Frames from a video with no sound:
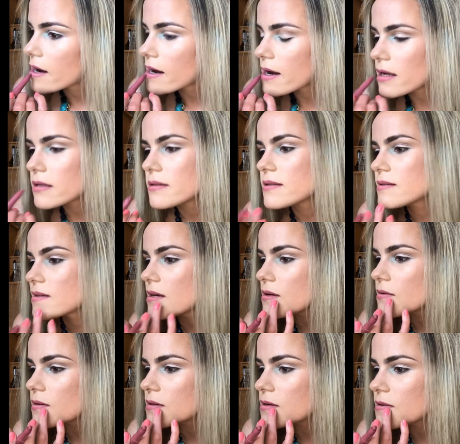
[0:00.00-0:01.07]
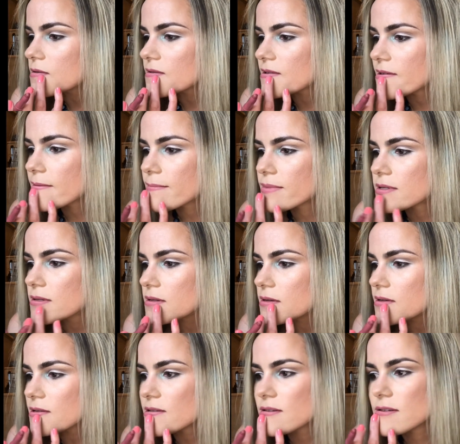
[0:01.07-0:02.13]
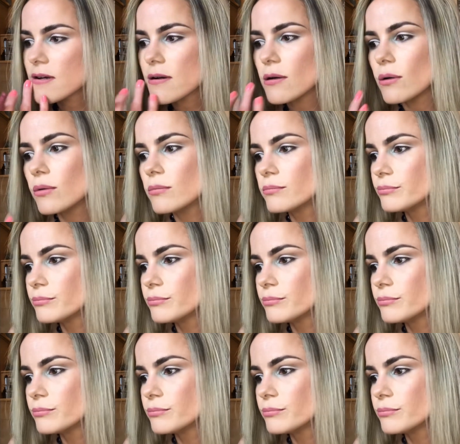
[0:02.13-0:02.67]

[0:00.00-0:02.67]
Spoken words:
the skin around your lips is so